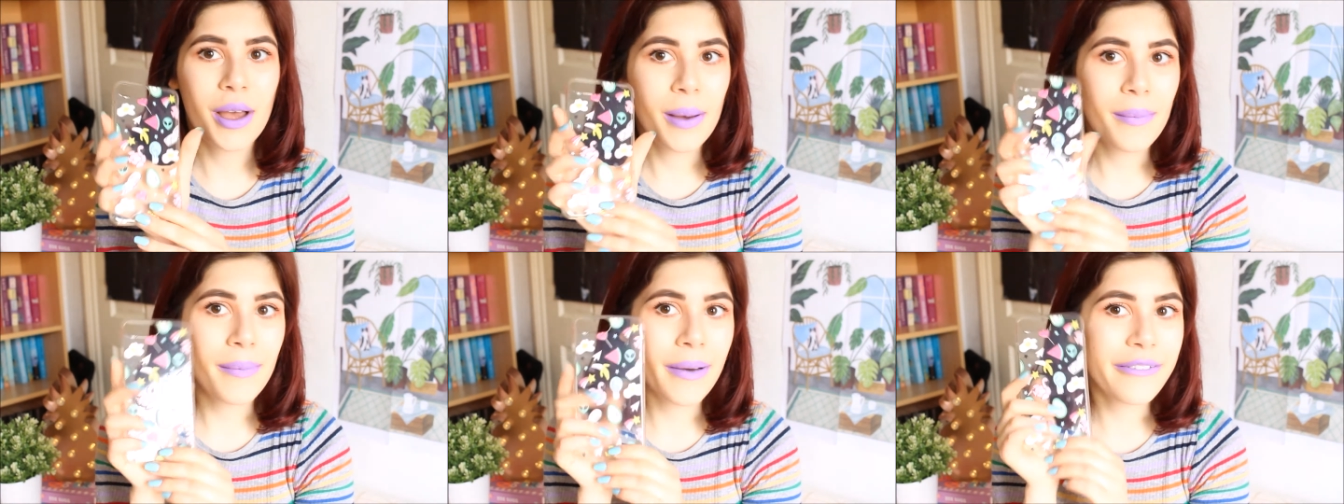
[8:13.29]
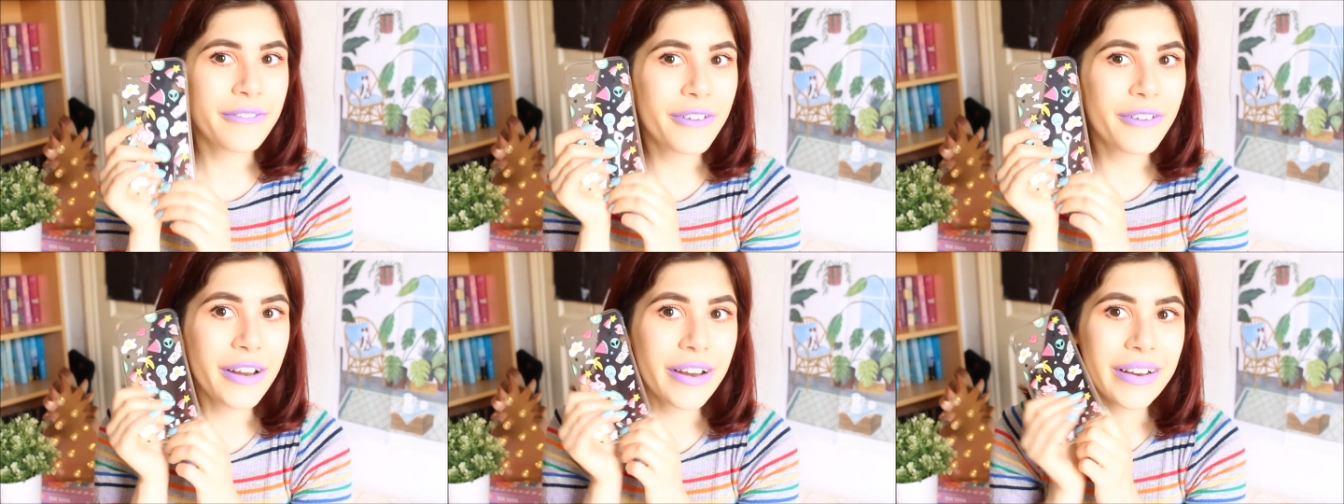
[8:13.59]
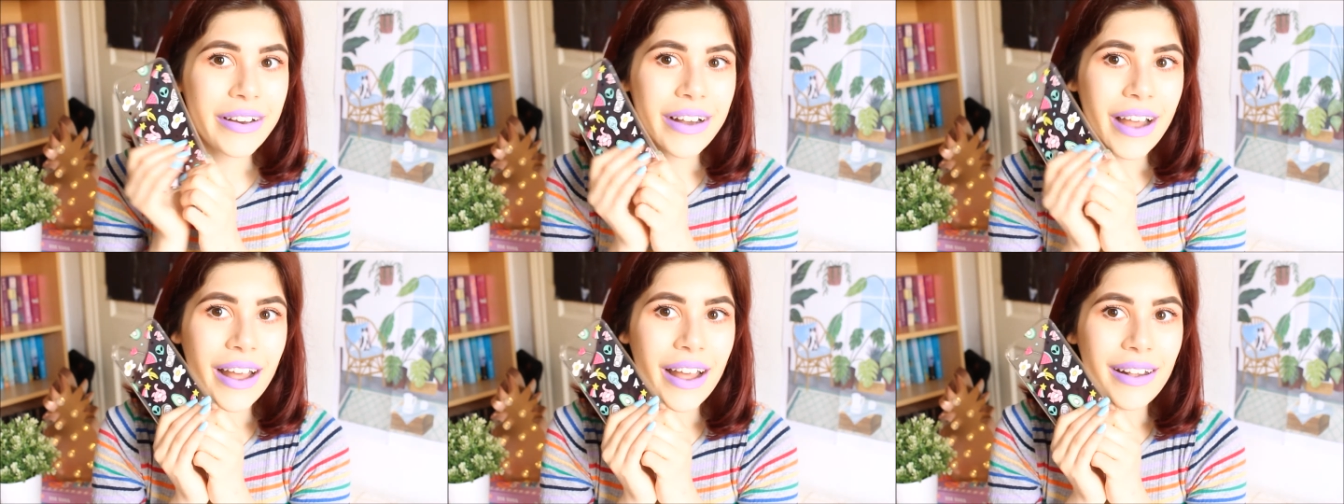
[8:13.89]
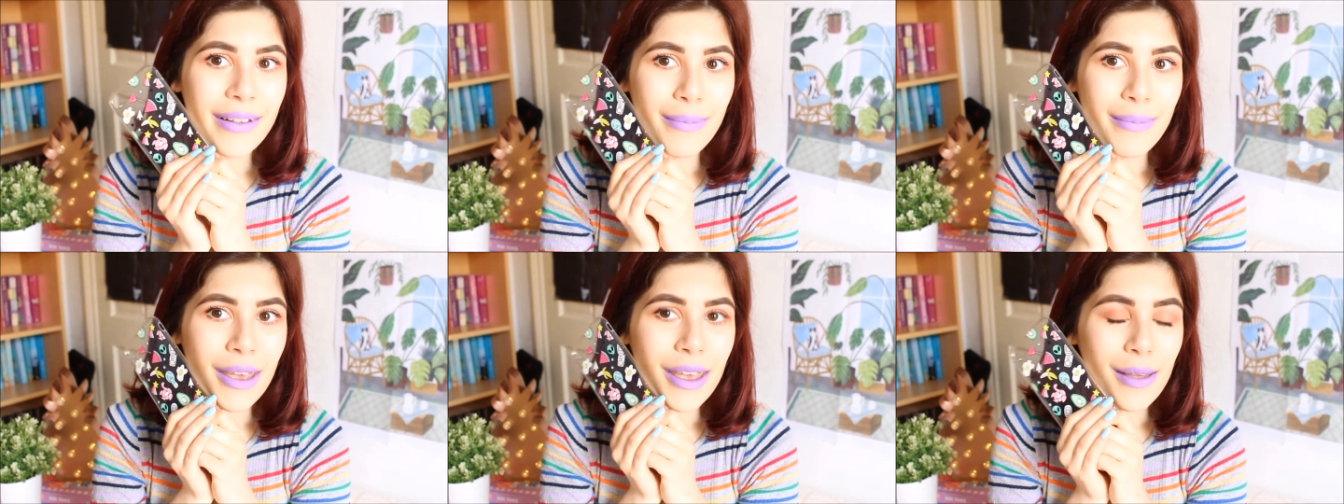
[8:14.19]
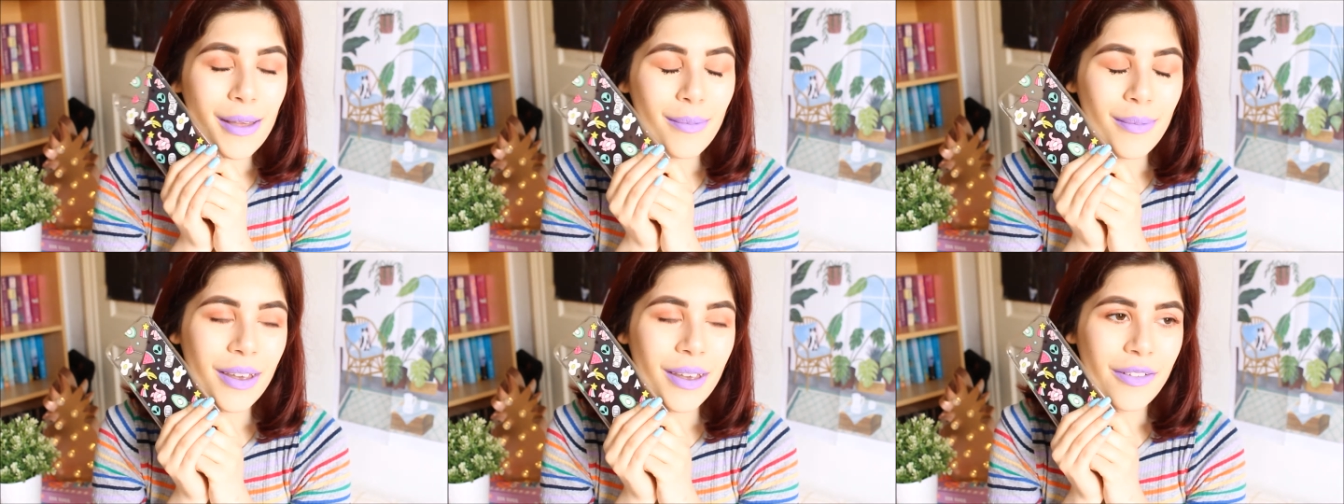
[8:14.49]
my phone and
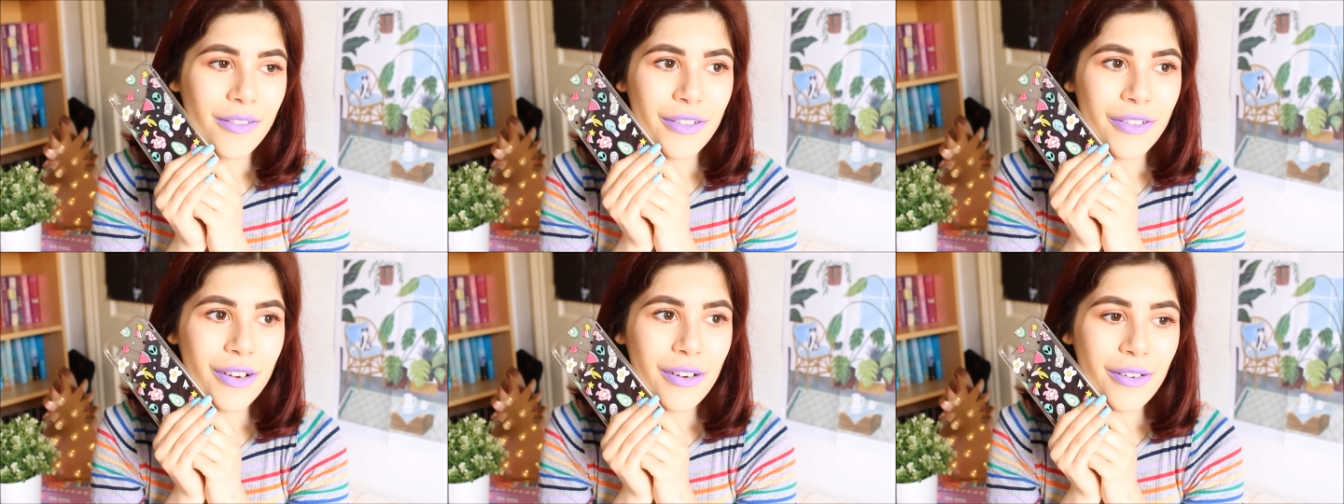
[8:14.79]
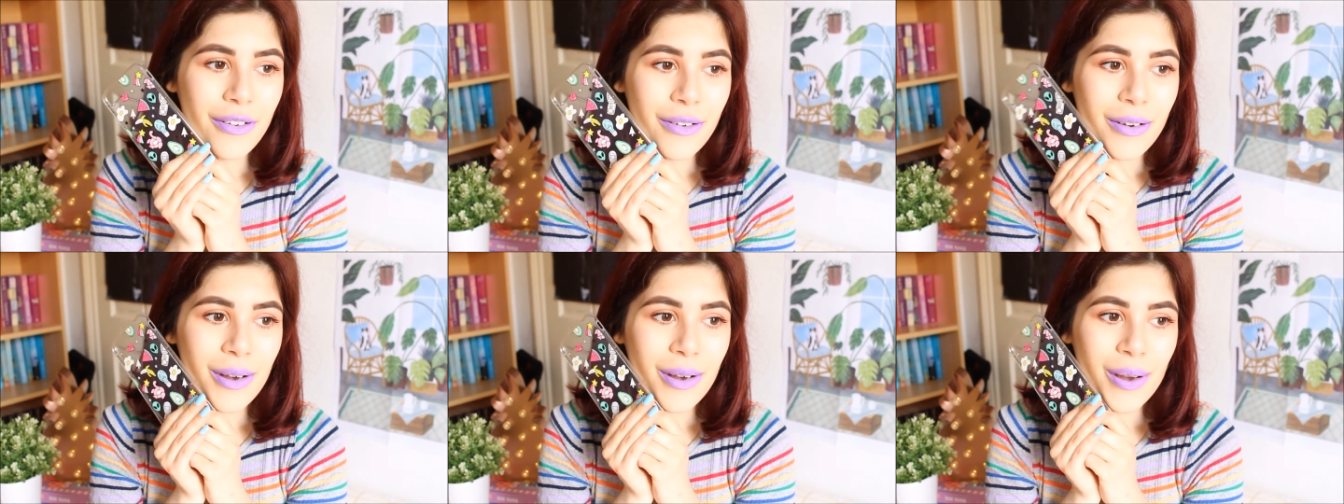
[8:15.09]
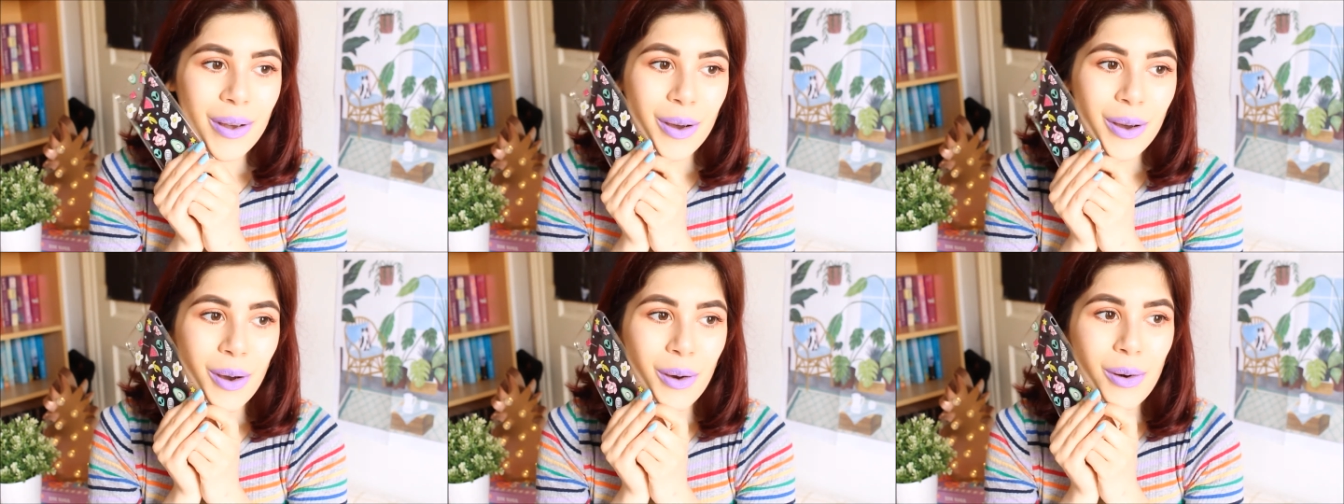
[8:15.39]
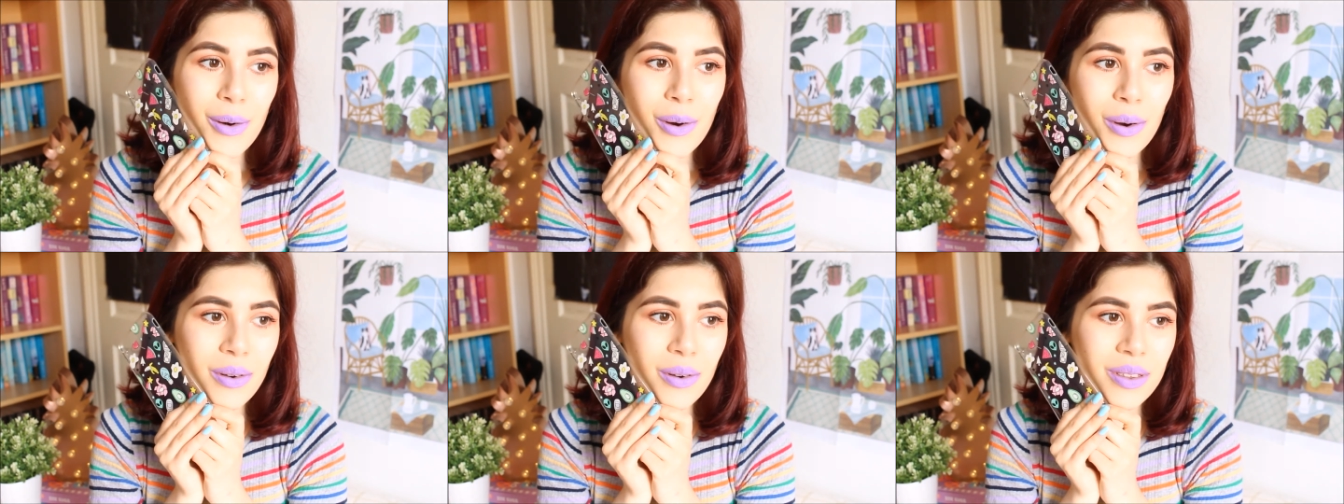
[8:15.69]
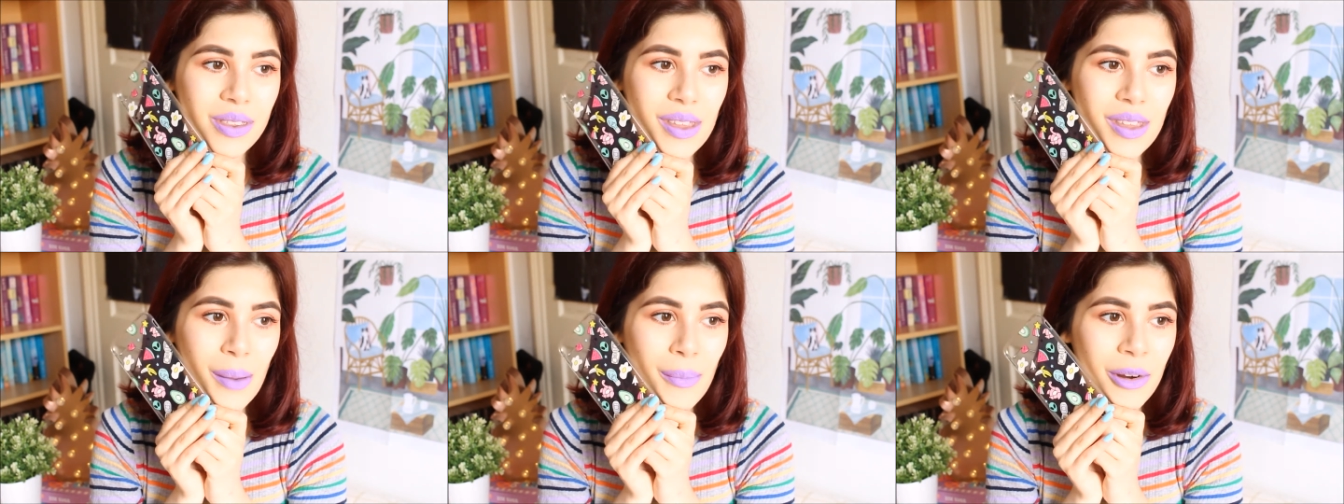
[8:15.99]
making me feel all
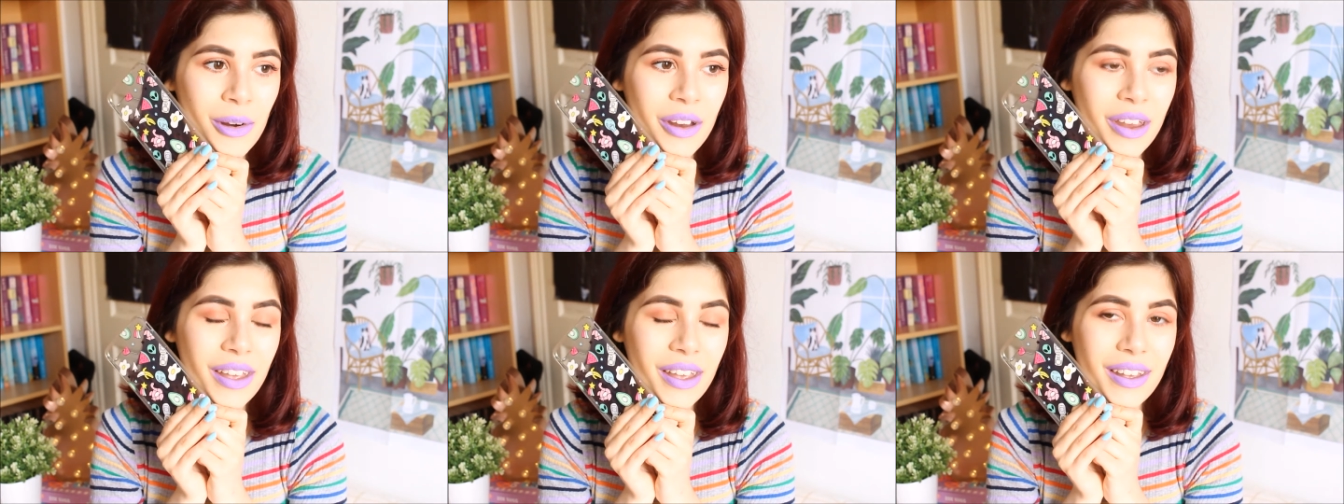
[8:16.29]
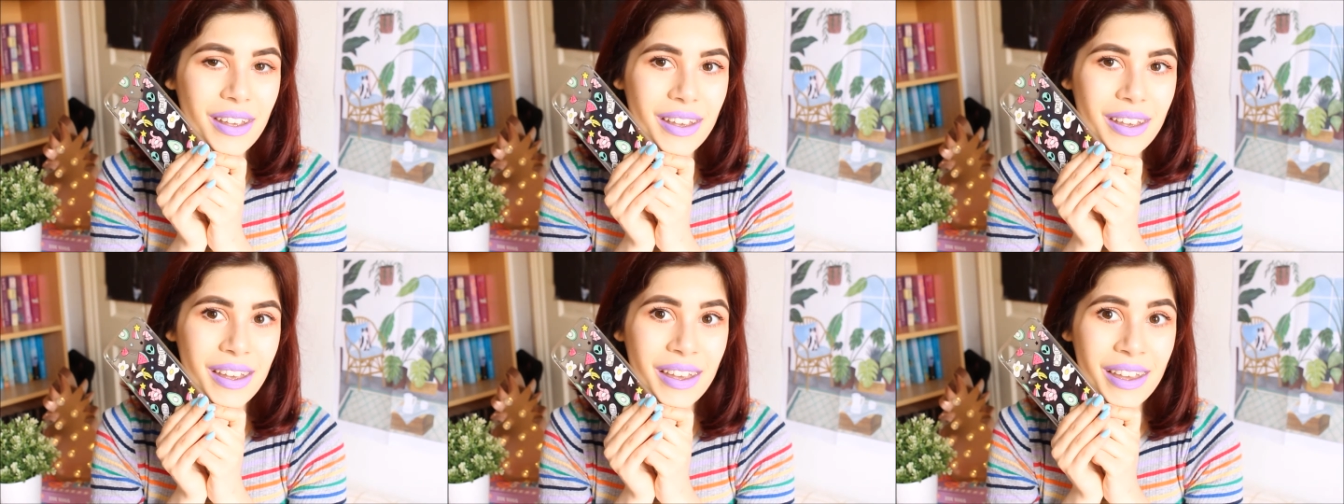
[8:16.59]
summery